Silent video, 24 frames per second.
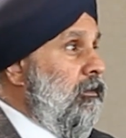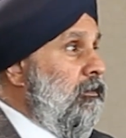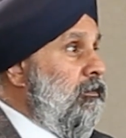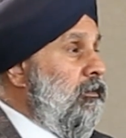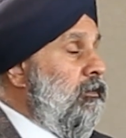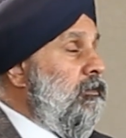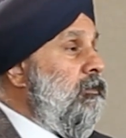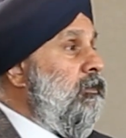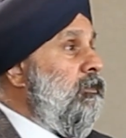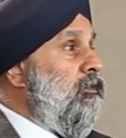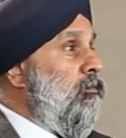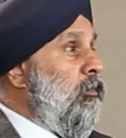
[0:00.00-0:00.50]

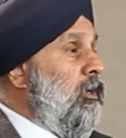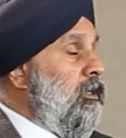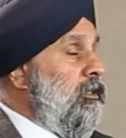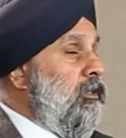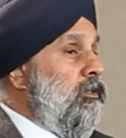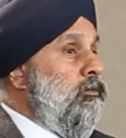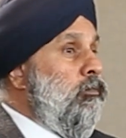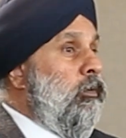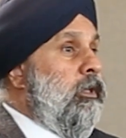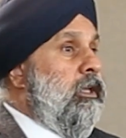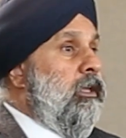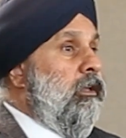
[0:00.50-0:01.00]
Just as much
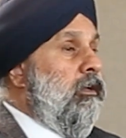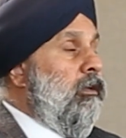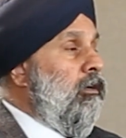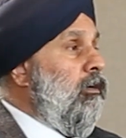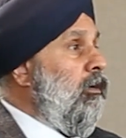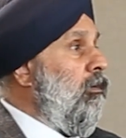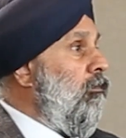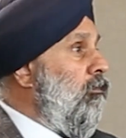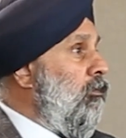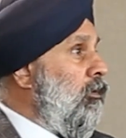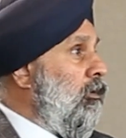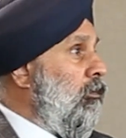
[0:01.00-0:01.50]
as we can
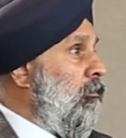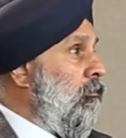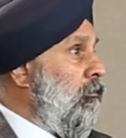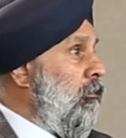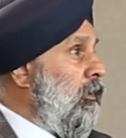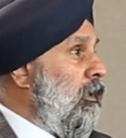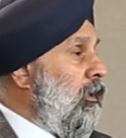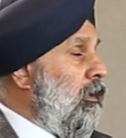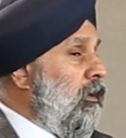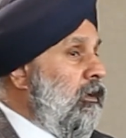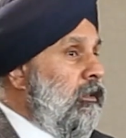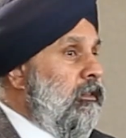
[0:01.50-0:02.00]
learn from
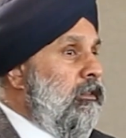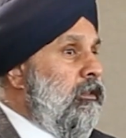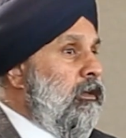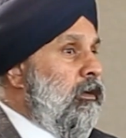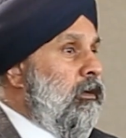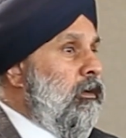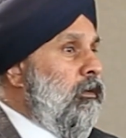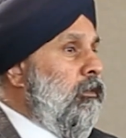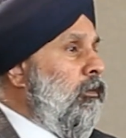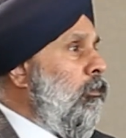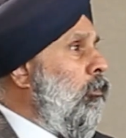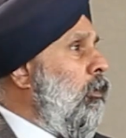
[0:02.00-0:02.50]

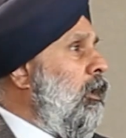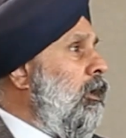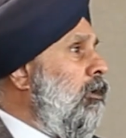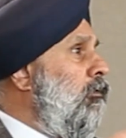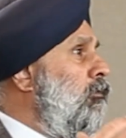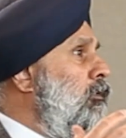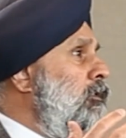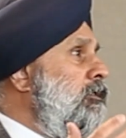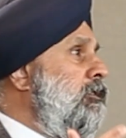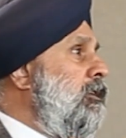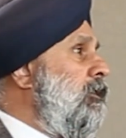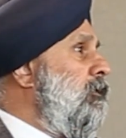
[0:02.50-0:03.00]
the
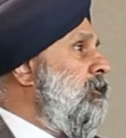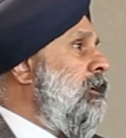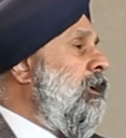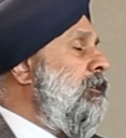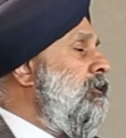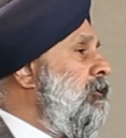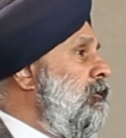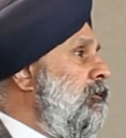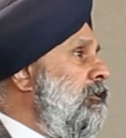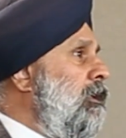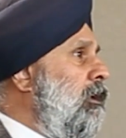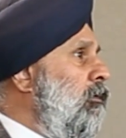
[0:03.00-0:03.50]
wonderful
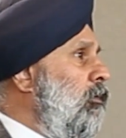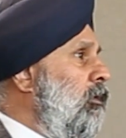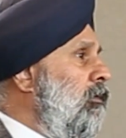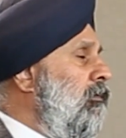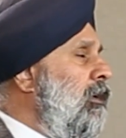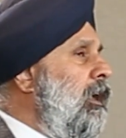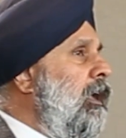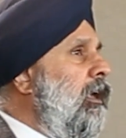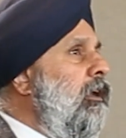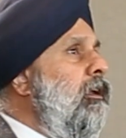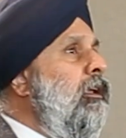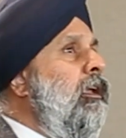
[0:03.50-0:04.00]
successes that we've
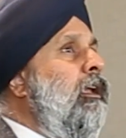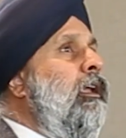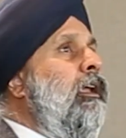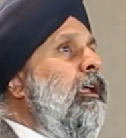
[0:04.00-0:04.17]
had.